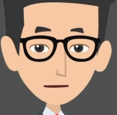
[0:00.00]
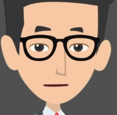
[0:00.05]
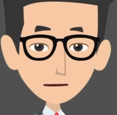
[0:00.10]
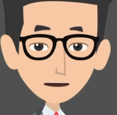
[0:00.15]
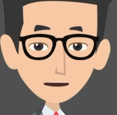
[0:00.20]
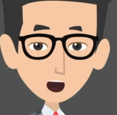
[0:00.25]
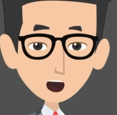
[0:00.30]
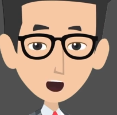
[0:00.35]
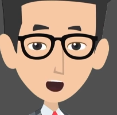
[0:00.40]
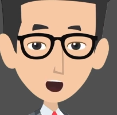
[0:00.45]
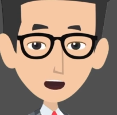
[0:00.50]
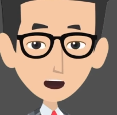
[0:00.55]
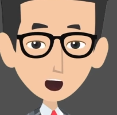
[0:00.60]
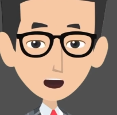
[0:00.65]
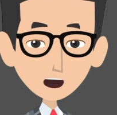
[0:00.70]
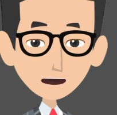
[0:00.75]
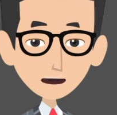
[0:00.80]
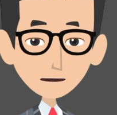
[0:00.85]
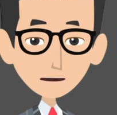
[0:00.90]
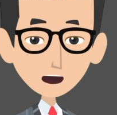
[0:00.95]
we will have
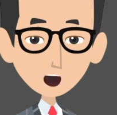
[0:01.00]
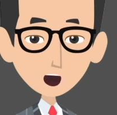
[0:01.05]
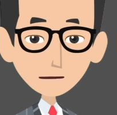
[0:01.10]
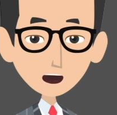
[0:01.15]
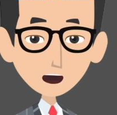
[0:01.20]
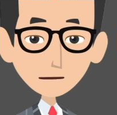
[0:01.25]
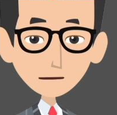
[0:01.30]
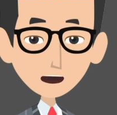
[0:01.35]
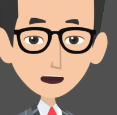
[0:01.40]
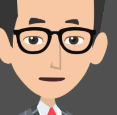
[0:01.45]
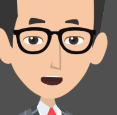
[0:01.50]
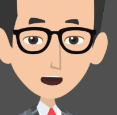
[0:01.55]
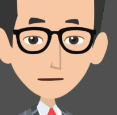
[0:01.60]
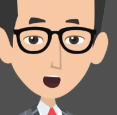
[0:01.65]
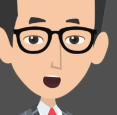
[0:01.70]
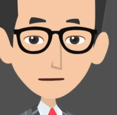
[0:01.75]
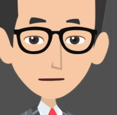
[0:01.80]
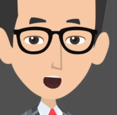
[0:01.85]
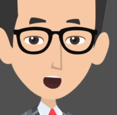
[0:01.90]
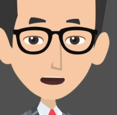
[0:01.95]
a dedicated
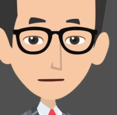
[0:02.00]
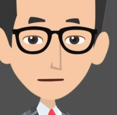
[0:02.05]
discussion